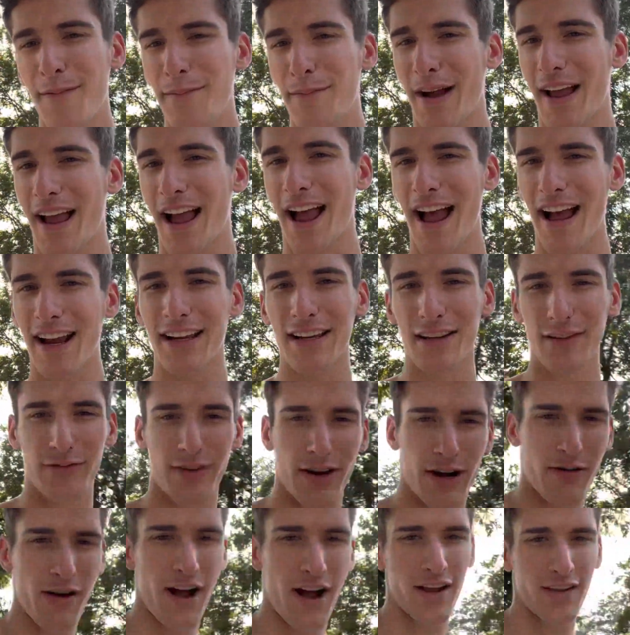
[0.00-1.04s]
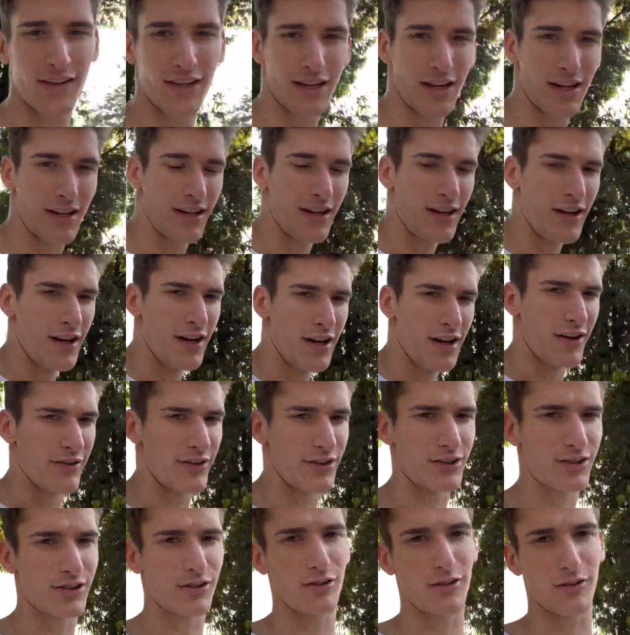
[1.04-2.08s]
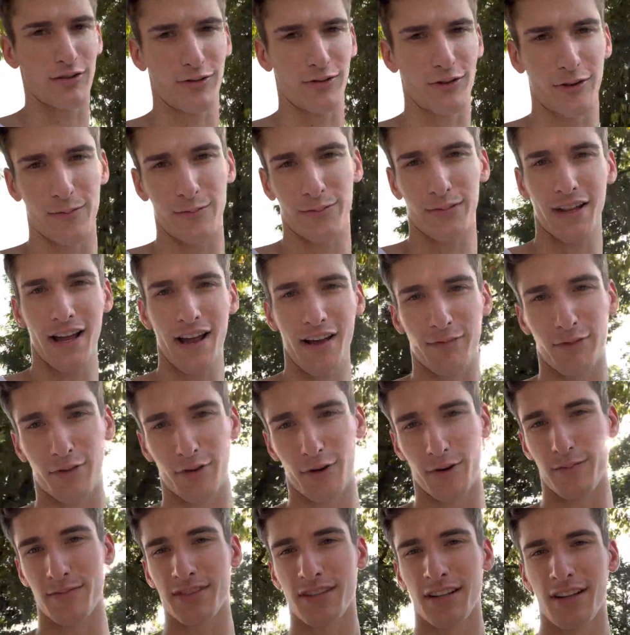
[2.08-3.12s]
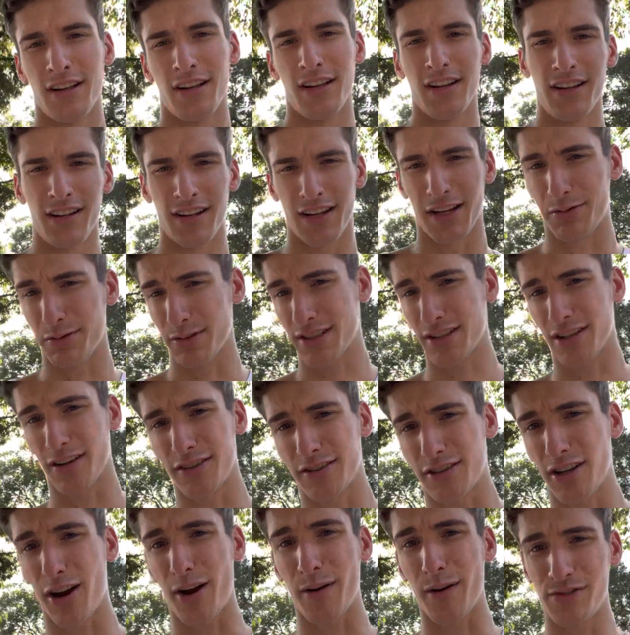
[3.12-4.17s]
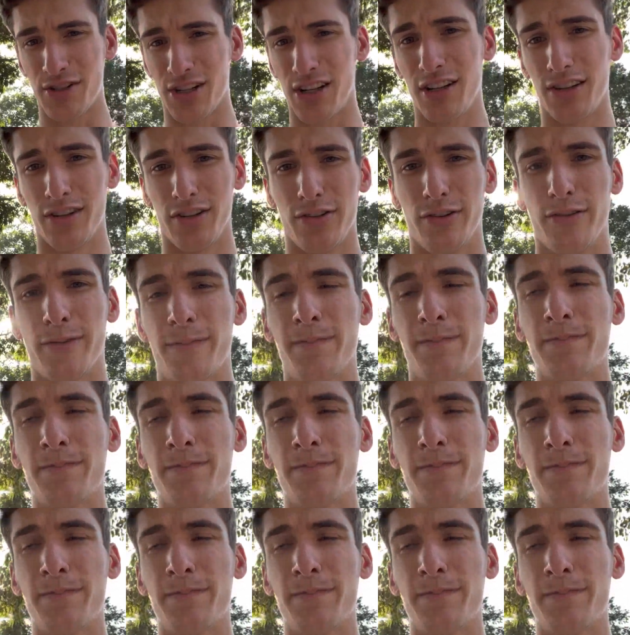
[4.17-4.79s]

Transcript: by hacking virality on these short form platforms like we saw Top G do.